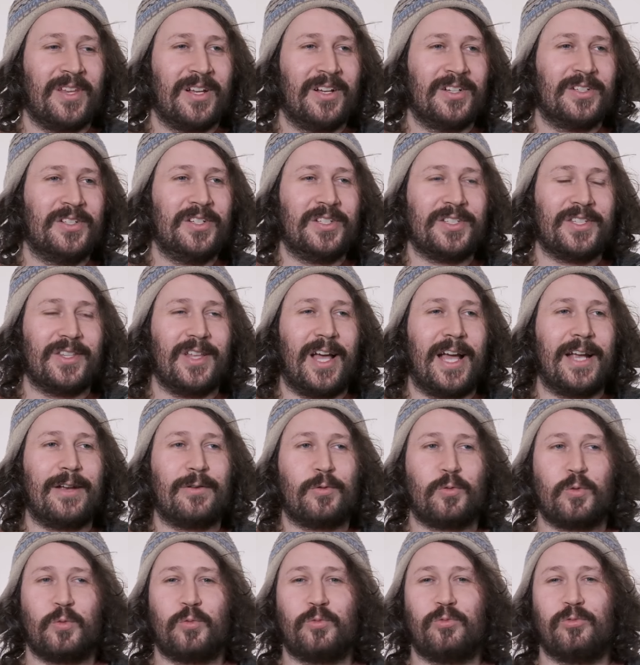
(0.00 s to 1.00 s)
Just like
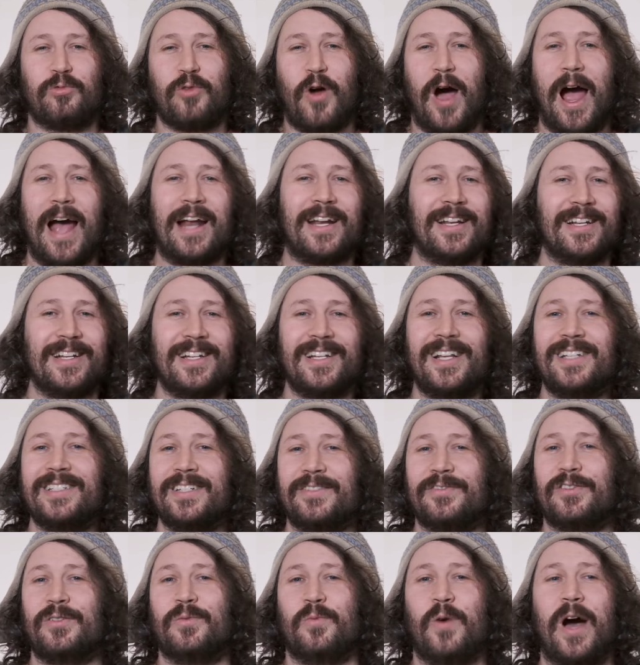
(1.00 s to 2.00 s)
write it in a
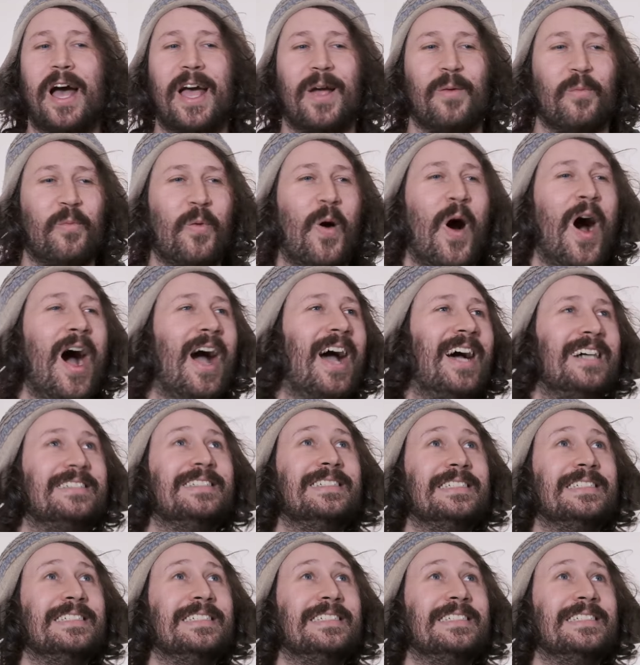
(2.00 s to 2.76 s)
different way. What?